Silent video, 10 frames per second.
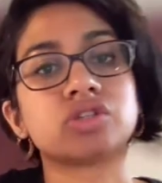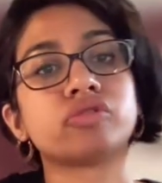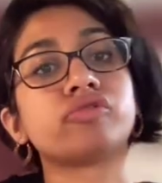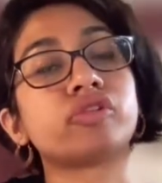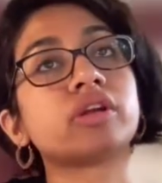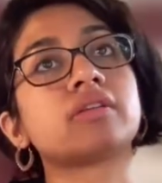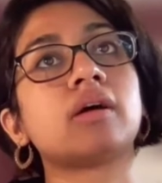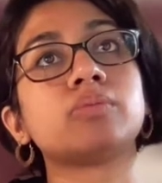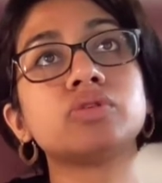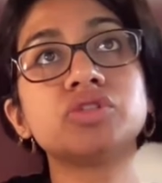So for
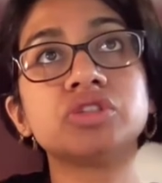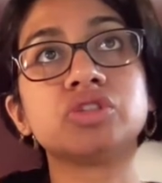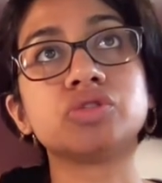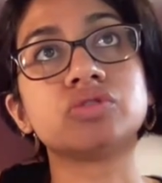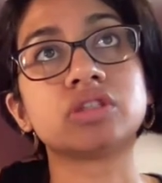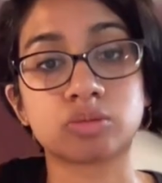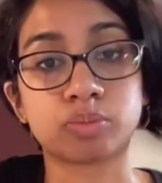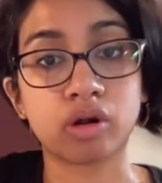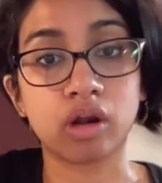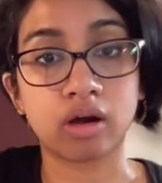example, she chooses
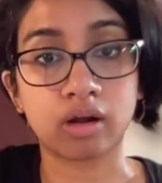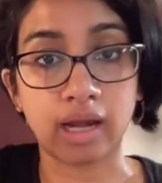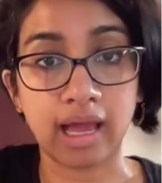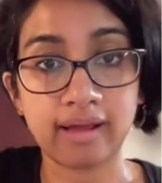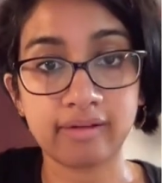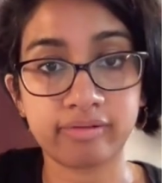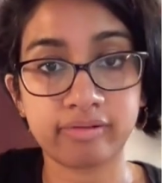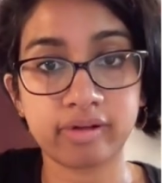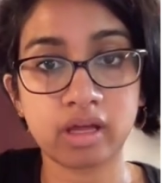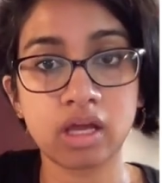to prolong
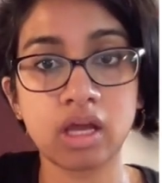life.